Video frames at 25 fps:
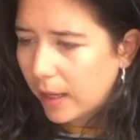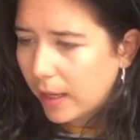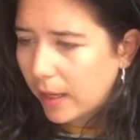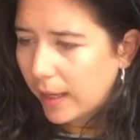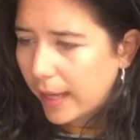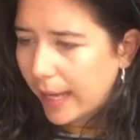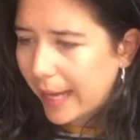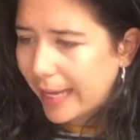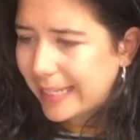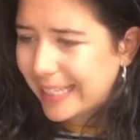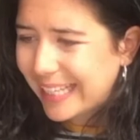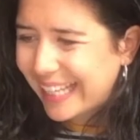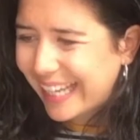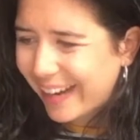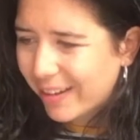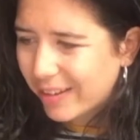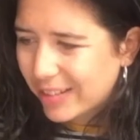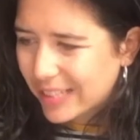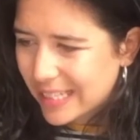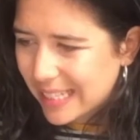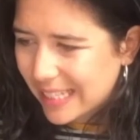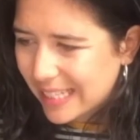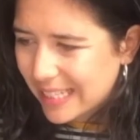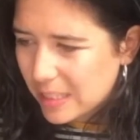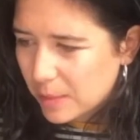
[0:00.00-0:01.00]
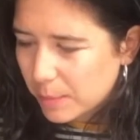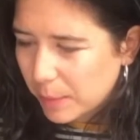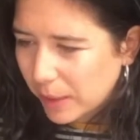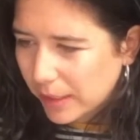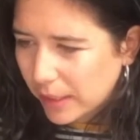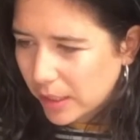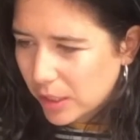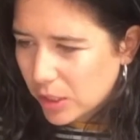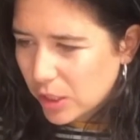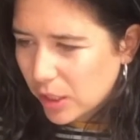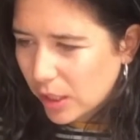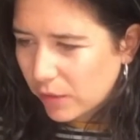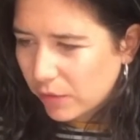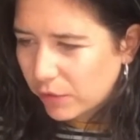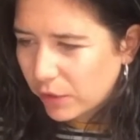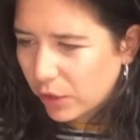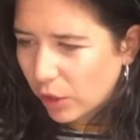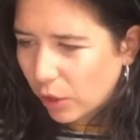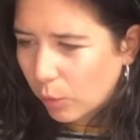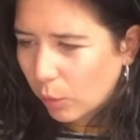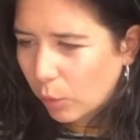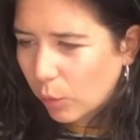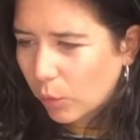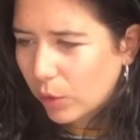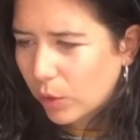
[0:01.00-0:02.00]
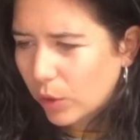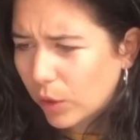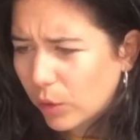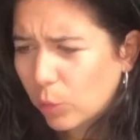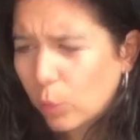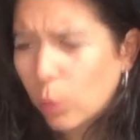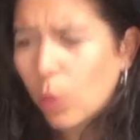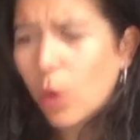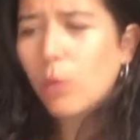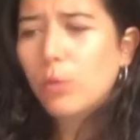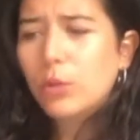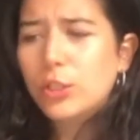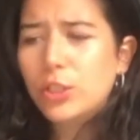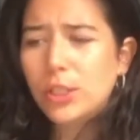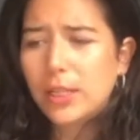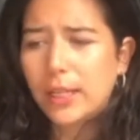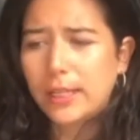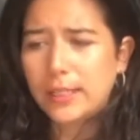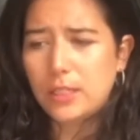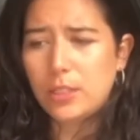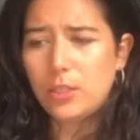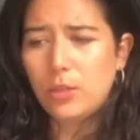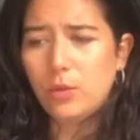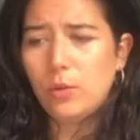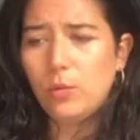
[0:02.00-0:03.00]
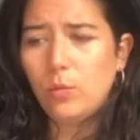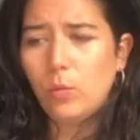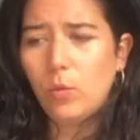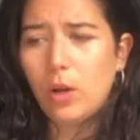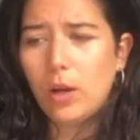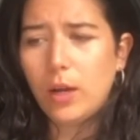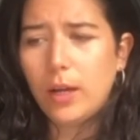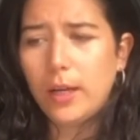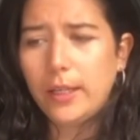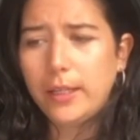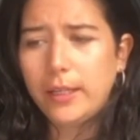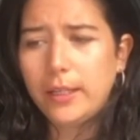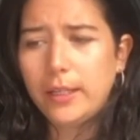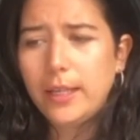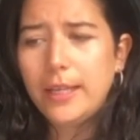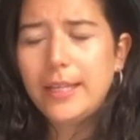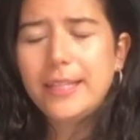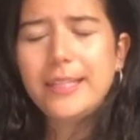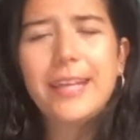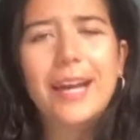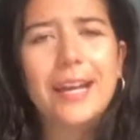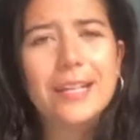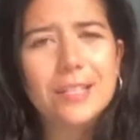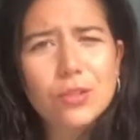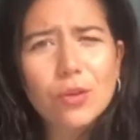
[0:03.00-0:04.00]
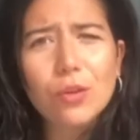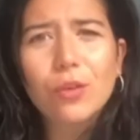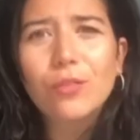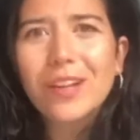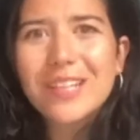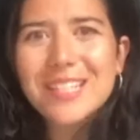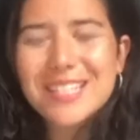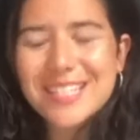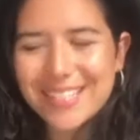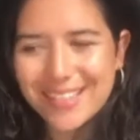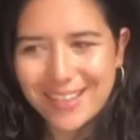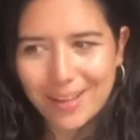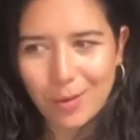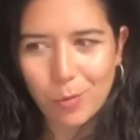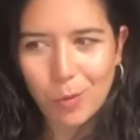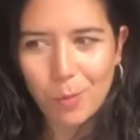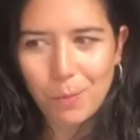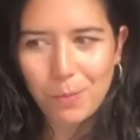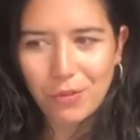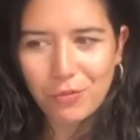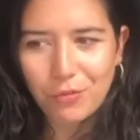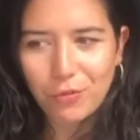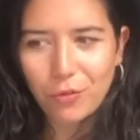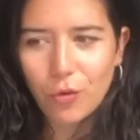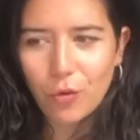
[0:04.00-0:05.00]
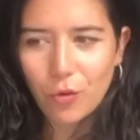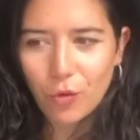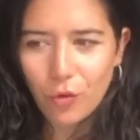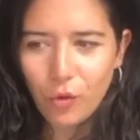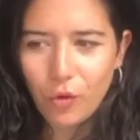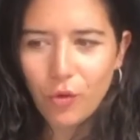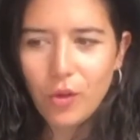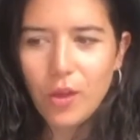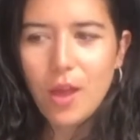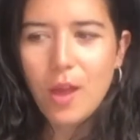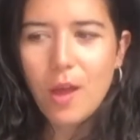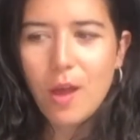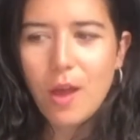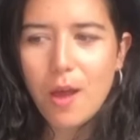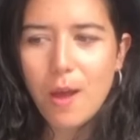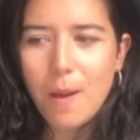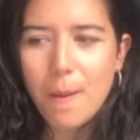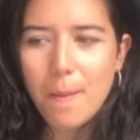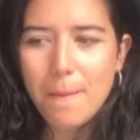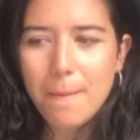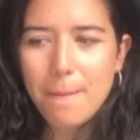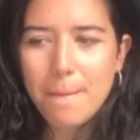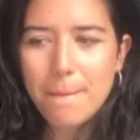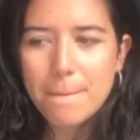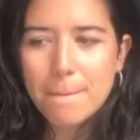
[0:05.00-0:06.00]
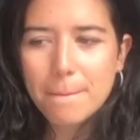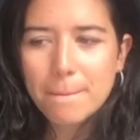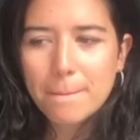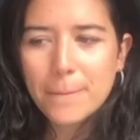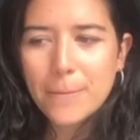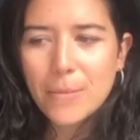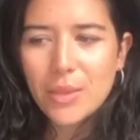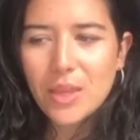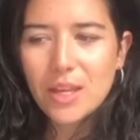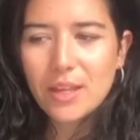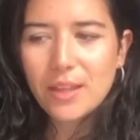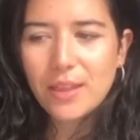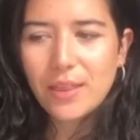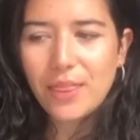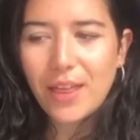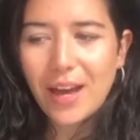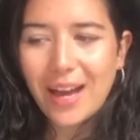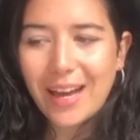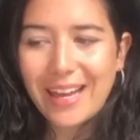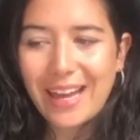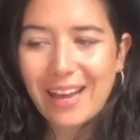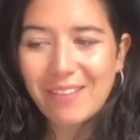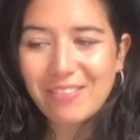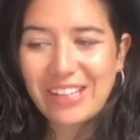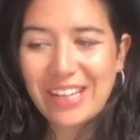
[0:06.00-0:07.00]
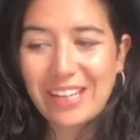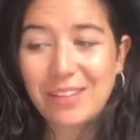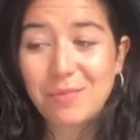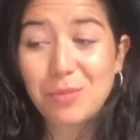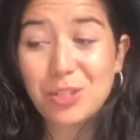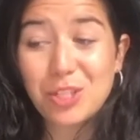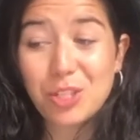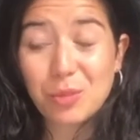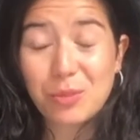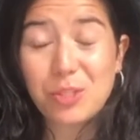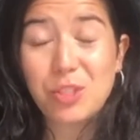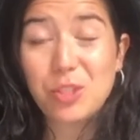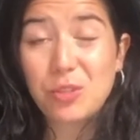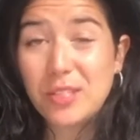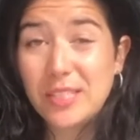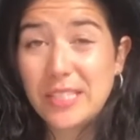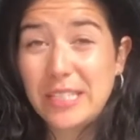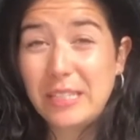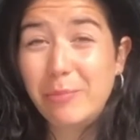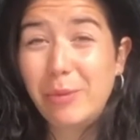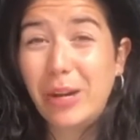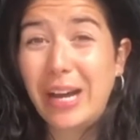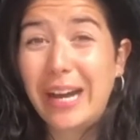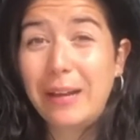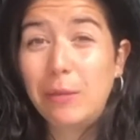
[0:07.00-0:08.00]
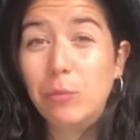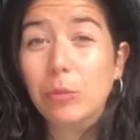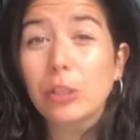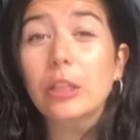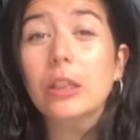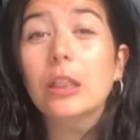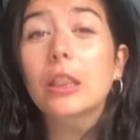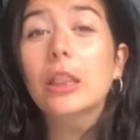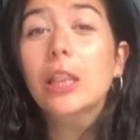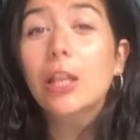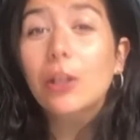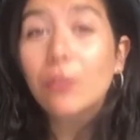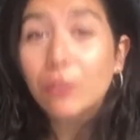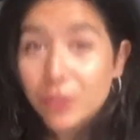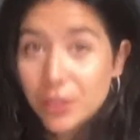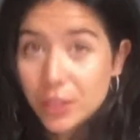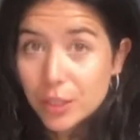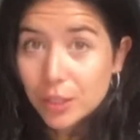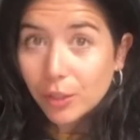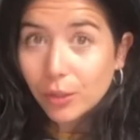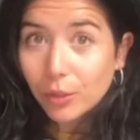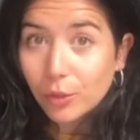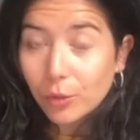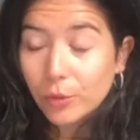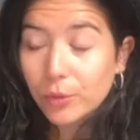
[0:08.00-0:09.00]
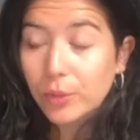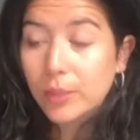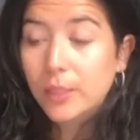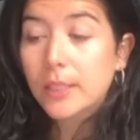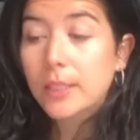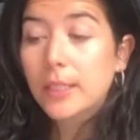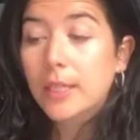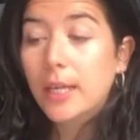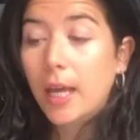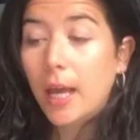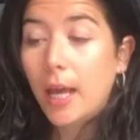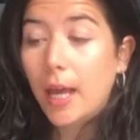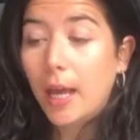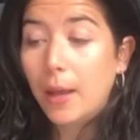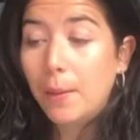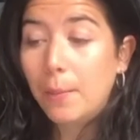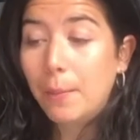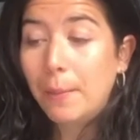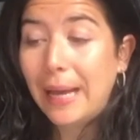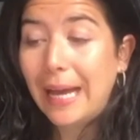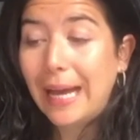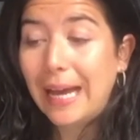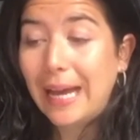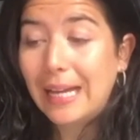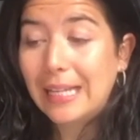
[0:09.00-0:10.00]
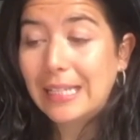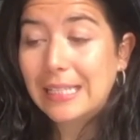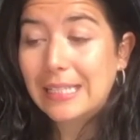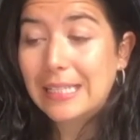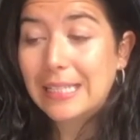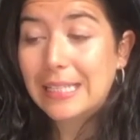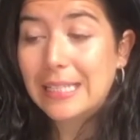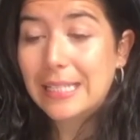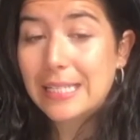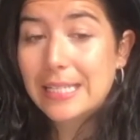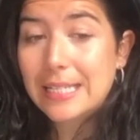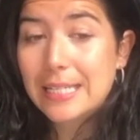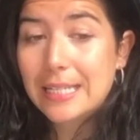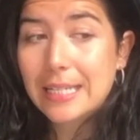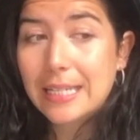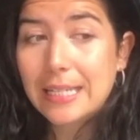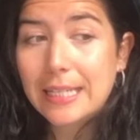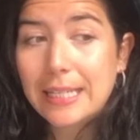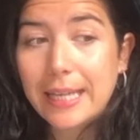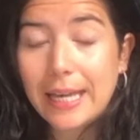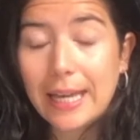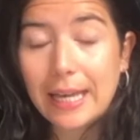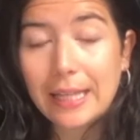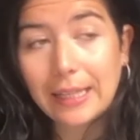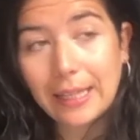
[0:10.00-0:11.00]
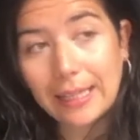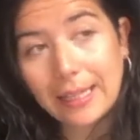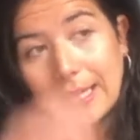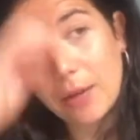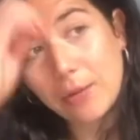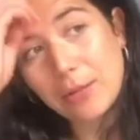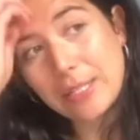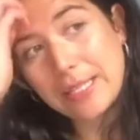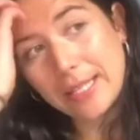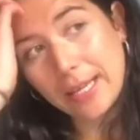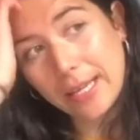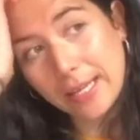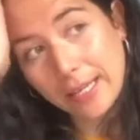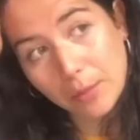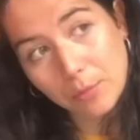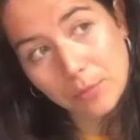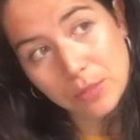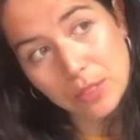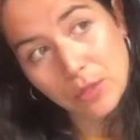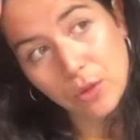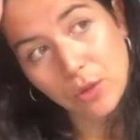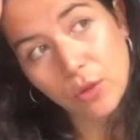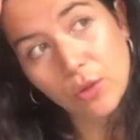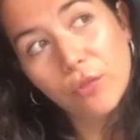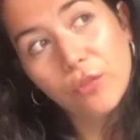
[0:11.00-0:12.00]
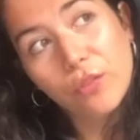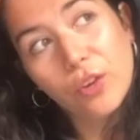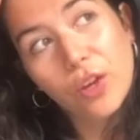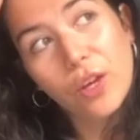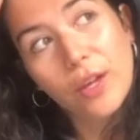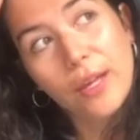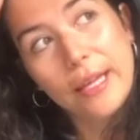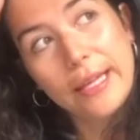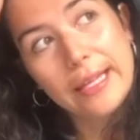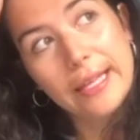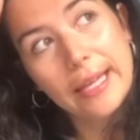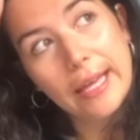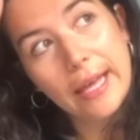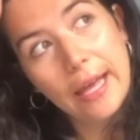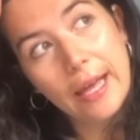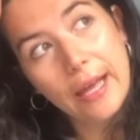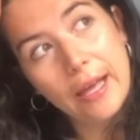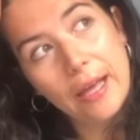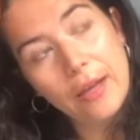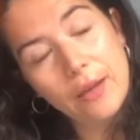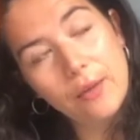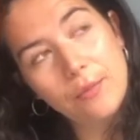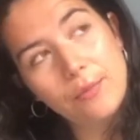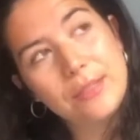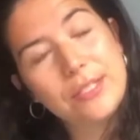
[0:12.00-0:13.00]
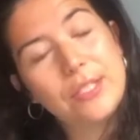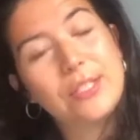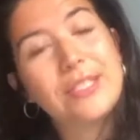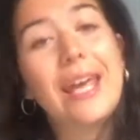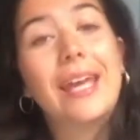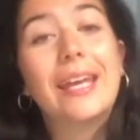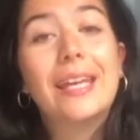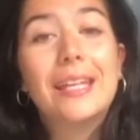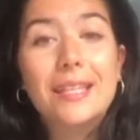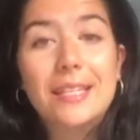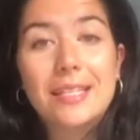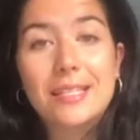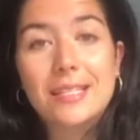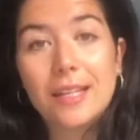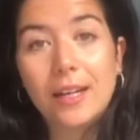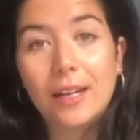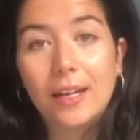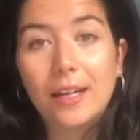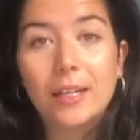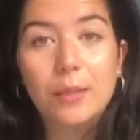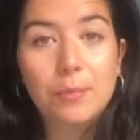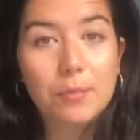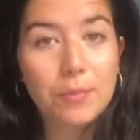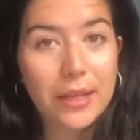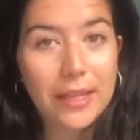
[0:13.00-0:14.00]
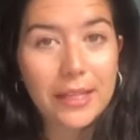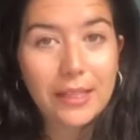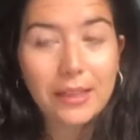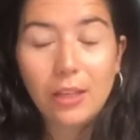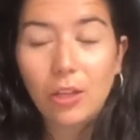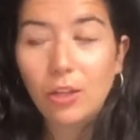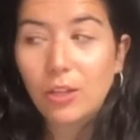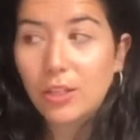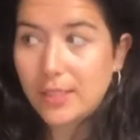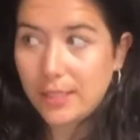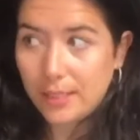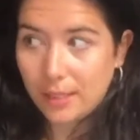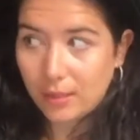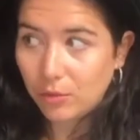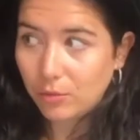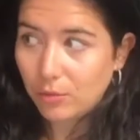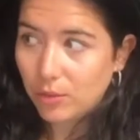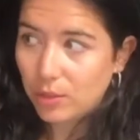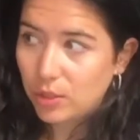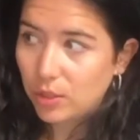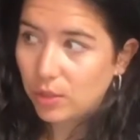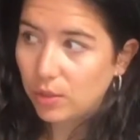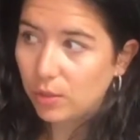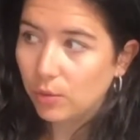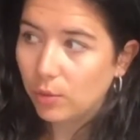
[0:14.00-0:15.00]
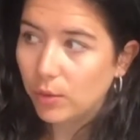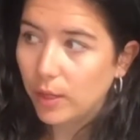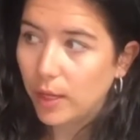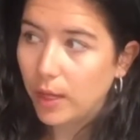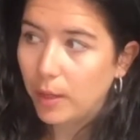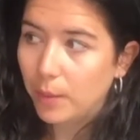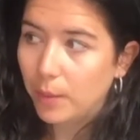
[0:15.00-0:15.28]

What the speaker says: any character in Spanish? If not, what would you like to do and why? Yeah, I sort of answered that one before, that I haven't had much opportunity, but I would love to. And yeah, like I was saying, I'm sort of taking this time in lockdown to